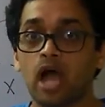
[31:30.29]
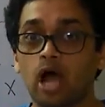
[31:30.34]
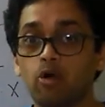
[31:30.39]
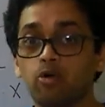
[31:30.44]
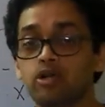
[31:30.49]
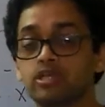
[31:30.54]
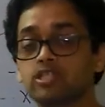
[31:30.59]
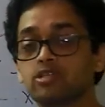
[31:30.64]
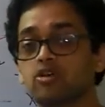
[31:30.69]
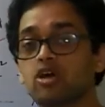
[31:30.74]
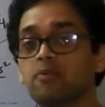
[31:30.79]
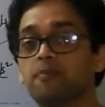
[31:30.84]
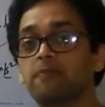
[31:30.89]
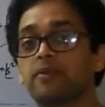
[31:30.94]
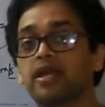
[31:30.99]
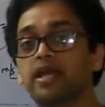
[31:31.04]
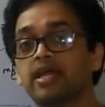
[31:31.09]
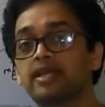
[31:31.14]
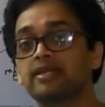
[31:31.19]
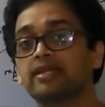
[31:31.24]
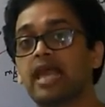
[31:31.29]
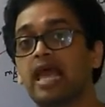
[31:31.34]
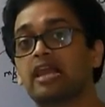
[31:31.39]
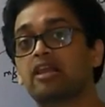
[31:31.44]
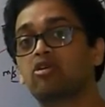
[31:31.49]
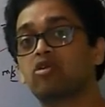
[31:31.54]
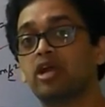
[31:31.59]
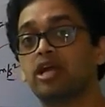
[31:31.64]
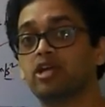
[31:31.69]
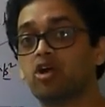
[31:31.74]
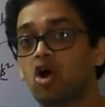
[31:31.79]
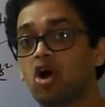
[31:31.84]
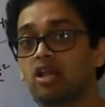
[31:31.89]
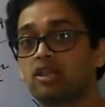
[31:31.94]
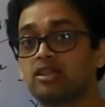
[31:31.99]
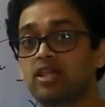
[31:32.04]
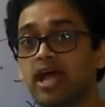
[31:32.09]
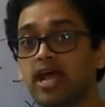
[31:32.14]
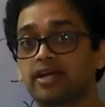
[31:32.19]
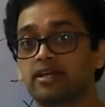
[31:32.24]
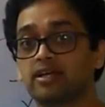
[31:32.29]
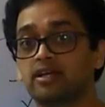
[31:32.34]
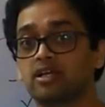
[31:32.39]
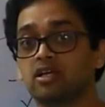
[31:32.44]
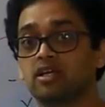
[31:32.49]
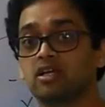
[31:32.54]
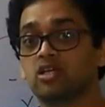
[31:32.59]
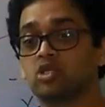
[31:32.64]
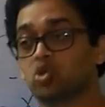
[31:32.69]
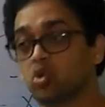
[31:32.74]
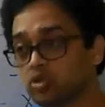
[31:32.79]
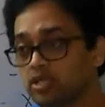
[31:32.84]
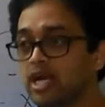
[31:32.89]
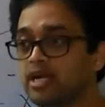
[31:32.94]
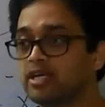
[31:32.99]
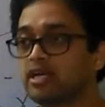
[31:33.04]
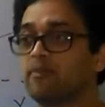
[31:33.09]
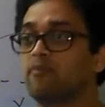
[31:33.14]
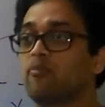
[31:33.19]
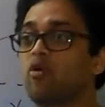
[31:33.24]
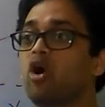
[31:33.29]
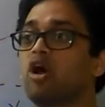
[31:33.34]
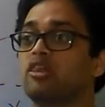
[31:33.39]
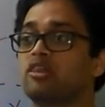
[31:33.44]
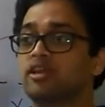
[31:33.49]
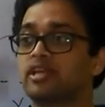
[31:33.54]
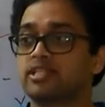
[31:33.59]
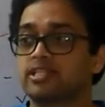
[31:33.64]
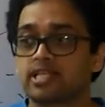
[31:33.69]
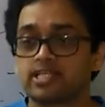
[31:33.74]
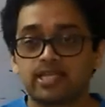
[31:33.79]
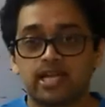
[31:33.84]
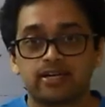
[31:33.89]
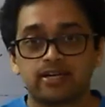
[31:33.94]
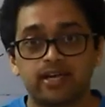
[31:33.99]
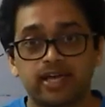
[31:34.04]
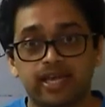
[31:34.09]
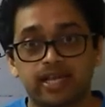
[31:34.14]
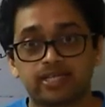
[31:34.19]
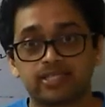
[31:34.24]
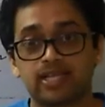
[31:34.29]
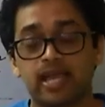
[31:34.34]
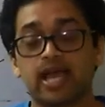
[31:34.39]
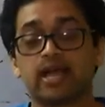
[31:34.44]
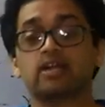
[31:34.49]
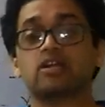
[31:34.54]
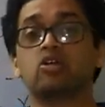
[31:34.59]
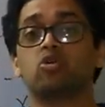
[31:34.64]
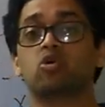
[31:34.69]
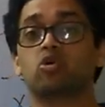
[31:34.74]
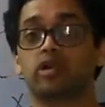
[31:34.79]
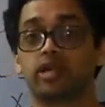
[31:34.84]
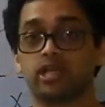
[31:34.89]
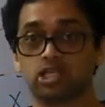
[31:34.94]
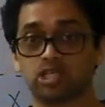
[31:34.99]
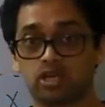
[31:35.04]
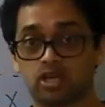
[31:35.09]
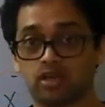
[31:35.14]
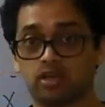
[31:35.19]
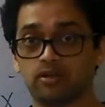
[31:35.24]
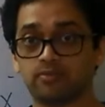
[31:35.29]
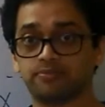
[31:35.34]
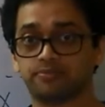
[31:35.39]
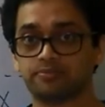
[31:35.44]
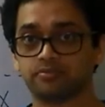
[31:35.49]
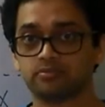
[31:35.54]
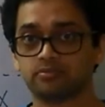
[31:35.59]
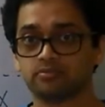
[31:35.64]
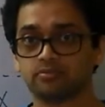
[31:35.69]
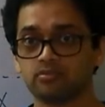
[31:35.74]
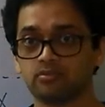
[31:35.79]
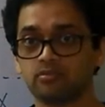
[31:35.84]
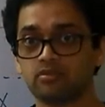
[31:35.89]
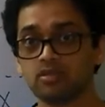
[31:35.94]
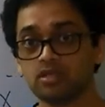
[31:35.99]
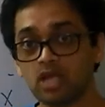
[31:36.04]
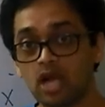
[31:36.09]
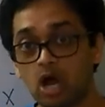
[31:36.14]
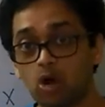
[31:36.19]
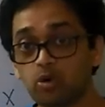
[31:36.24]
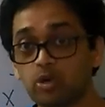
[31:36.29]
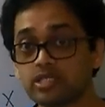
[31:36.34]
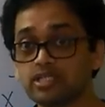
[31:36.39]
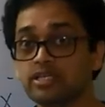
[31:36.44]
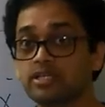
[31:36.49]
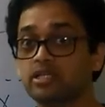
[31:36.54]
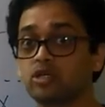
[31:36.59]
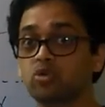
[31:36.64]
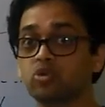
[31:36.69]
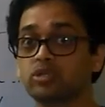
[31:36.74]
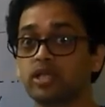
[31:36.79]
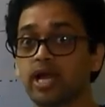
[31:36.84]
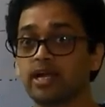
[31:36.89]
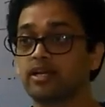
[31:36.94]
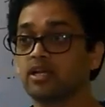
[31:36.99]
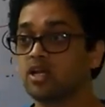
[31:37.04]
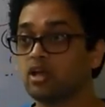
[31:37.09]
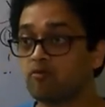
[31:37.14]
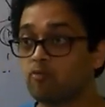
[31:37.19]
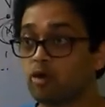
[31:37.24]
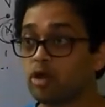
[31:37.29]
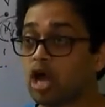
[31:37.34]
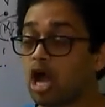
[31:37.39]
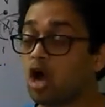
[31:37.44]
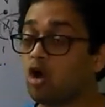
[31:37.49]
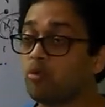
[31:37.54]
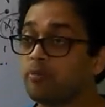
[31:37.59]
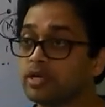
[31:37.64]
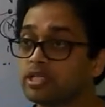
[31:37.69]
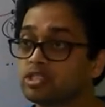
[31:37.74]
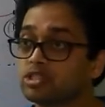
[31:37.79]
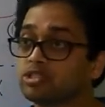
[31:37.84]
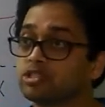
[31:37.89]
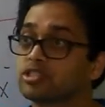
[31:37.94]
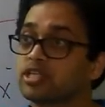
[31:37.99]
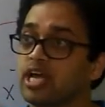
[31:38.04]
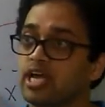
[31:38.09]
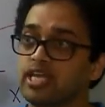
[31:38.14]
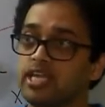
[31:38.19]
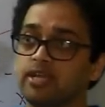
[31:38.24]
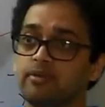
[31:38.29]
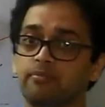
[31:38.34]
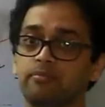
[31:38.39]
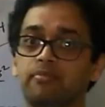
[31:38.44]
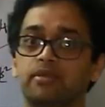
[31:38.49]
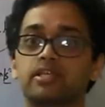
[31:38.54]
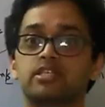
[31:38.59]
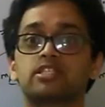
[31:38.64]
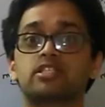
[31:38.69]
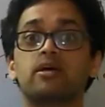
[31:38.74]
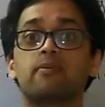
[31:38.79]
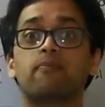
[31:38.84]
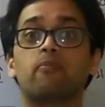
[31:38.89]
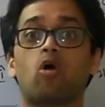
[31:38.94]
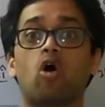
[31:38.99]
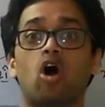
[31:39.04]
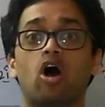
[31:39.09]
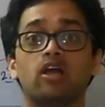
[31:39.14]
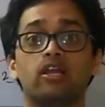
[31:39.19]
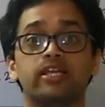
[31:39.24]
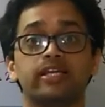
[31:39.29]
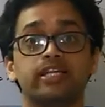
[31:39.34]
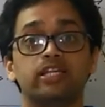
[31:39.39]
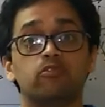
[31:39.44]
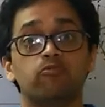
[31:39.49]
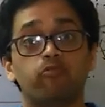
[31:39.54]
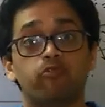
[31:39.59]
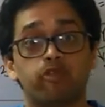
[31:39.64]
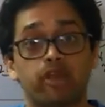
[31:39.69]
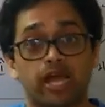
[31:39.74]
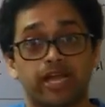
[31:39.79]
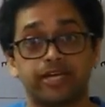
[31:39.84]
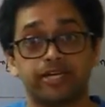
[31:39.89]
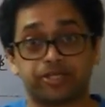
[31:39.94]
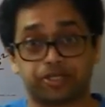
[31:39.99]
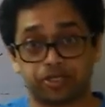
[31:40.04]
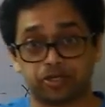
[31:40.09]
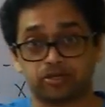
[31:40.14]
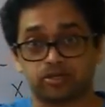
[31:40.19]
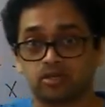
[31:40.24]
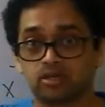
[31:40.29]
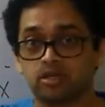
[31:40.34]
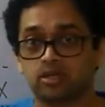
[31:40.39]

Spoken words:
How does your brain calculate all that so that the ball reaches at the exact location? How does it do that? For how much time is the ball in flight?